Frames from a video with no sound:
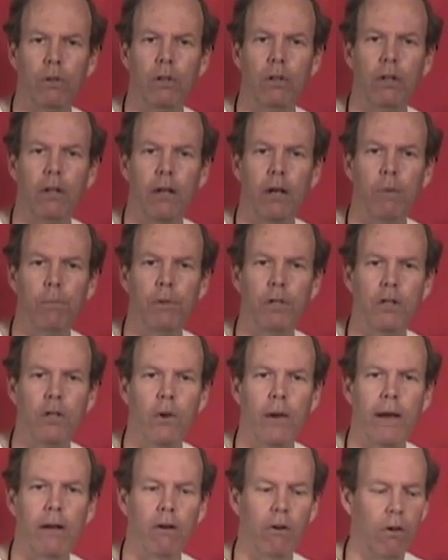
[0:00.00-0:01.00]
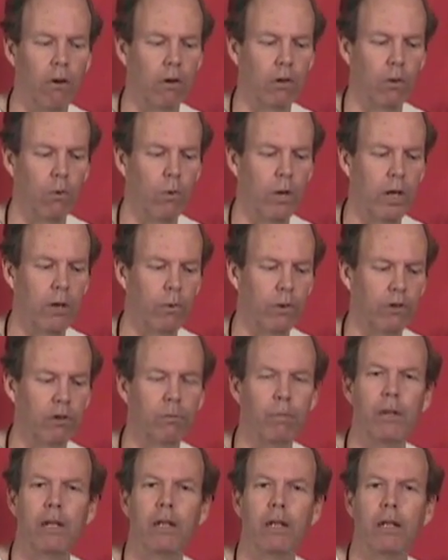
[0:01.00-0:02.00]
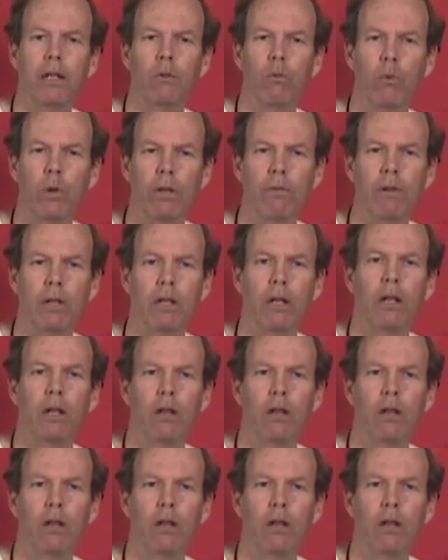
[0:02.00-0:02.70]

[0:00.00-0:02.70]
and helping you out along the way with spinning and weaving